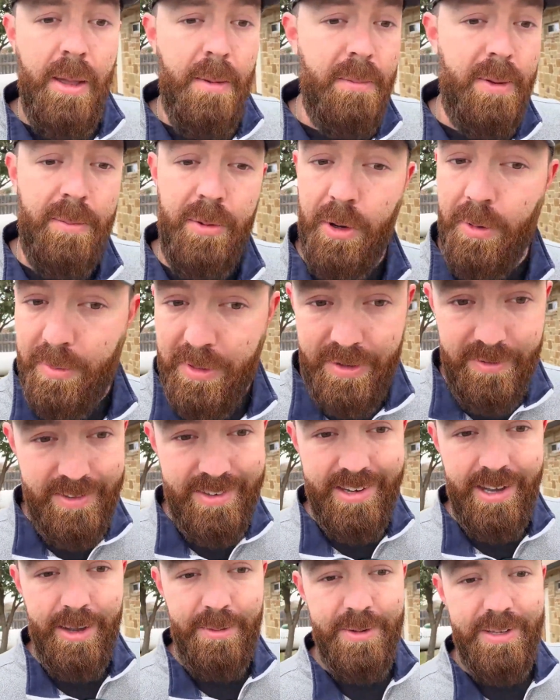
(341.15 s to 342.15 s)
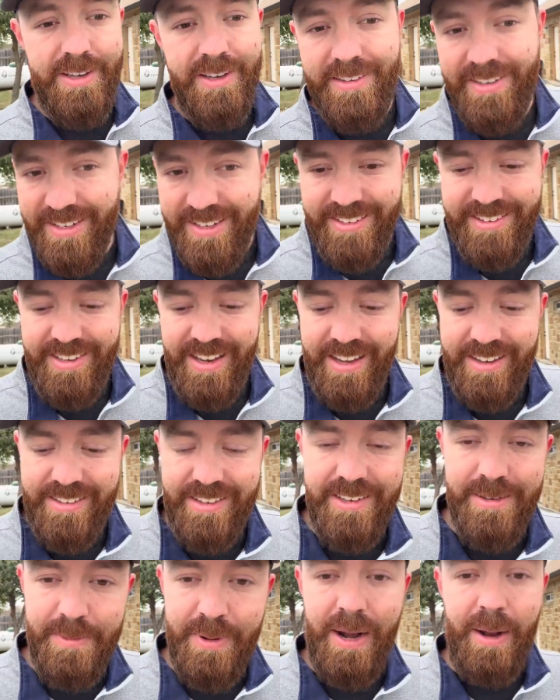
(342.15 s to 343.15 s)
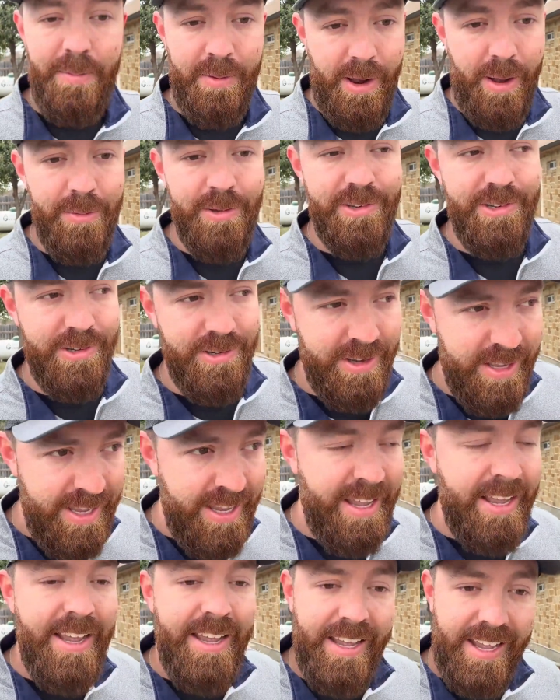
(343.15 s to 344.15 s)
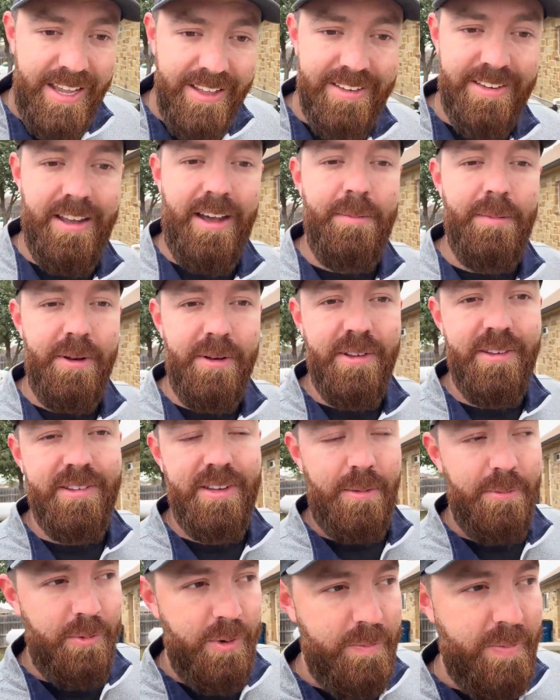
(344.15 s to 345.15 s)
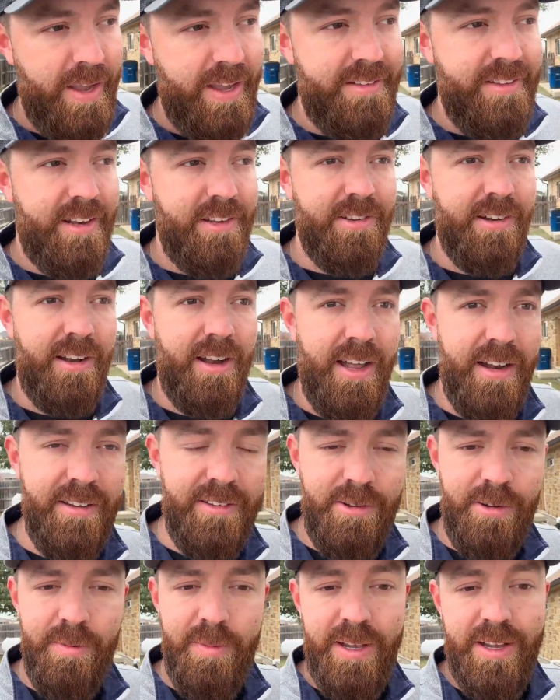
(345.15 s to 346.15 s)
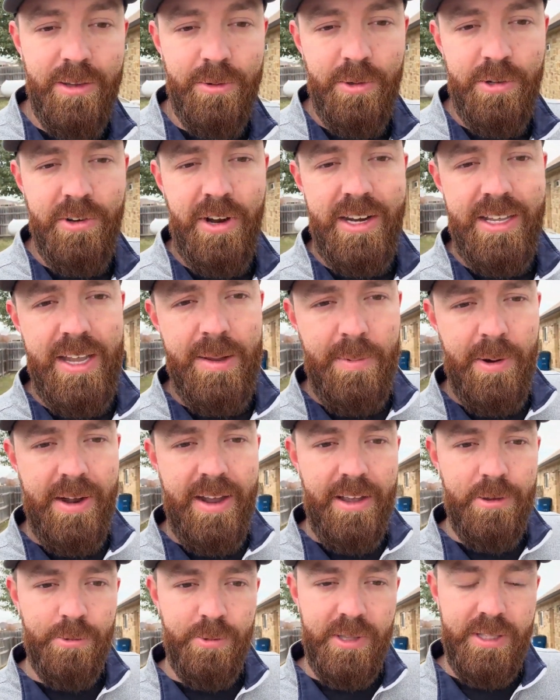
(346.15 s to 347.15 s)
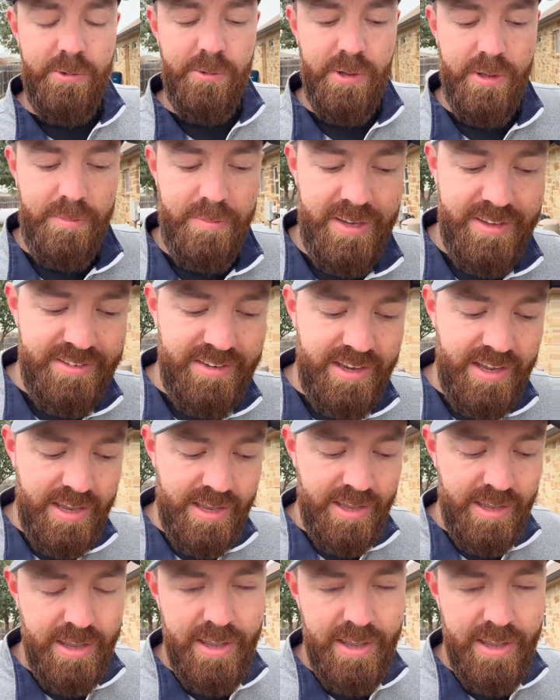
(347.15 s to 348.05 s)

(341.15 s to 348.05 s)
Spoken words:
People don't believe it's coming because it is Texas, but I promise you it's coming. Something we pay attention a lot to because we try to keep our guys really, really busy.